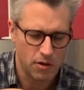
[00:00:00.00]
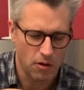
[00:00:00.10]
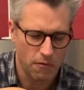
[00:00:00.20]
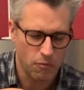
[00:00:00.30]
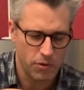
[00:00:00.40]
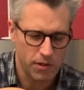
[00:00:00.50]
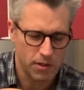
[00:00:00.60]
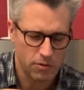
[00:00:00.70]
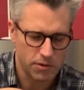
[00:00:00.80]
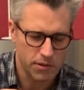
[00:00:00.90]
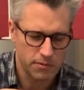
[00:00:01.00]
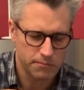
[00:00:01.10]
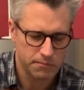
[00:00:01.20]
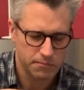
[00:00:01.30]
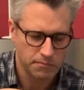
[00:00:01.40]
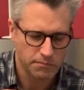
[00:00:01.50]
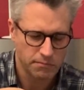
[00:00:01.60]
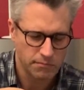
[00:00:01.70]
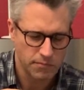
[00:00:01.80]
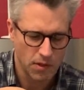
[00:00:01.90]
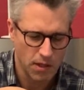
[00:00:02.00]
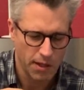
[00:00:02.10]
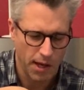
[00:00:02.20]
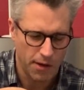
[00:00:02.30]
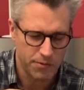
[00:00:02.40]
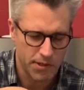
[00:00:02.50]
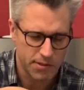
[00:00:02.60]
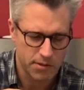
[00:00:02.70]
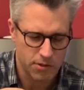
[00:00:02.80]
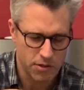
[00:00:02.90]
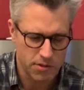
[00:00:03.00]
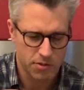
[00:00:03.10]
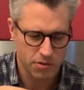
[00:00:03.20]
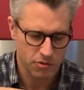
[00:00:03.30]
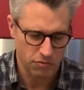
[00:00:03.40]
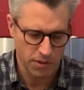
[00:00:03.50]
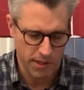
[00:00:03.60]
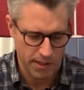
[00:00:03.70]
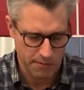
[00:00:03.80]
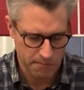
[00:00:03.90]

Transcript: of the wheel holder, and we just screw it in.